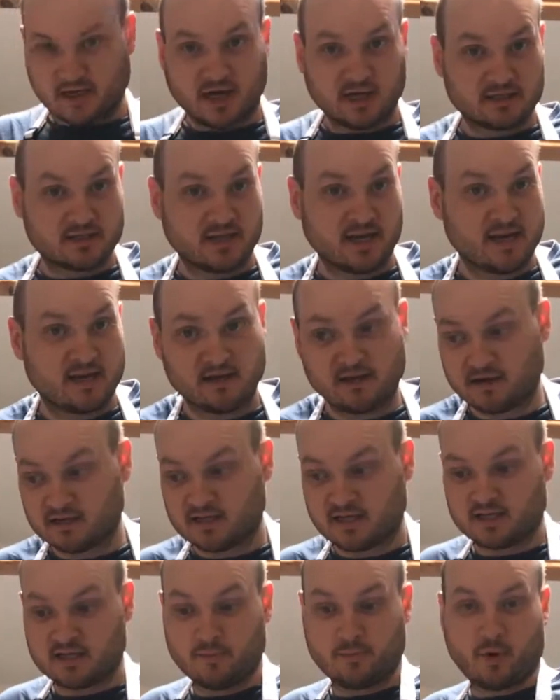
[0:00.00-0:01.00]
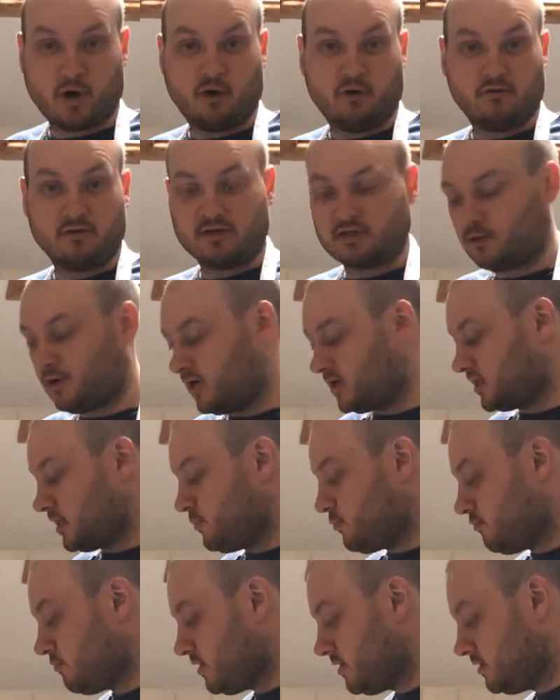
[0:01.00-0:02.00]
I'll take it because it's the bowl, it's quite
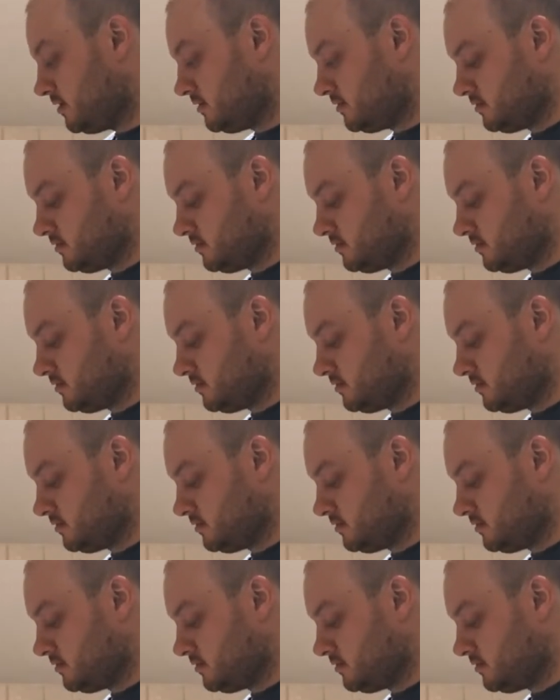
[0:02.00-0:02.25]
slippery.